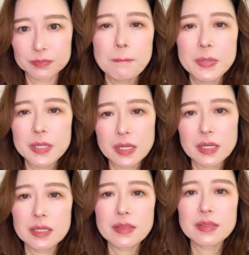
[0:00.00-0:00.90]

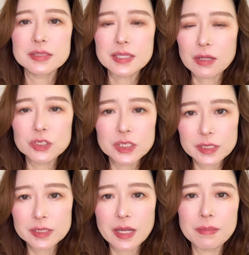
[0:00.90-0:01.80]
Because the sound
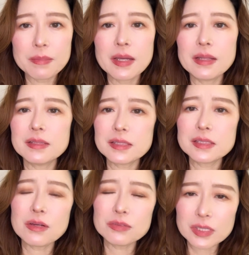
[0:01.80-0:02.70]
system and the
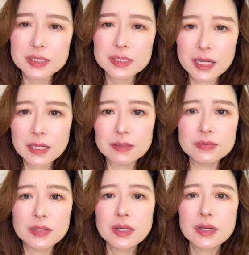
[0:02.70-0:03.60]
sound itself
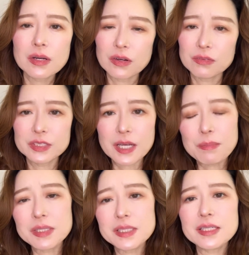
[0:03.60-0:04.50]
of
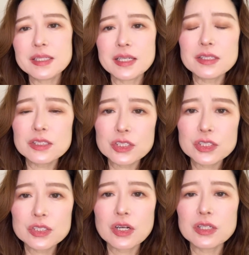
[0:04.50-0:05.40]
Japanese and English
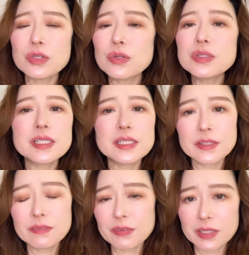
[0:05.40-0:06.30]
are totally
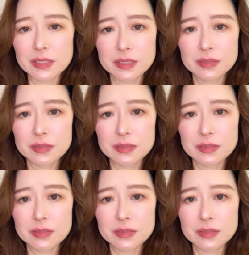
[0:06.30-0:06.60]
different.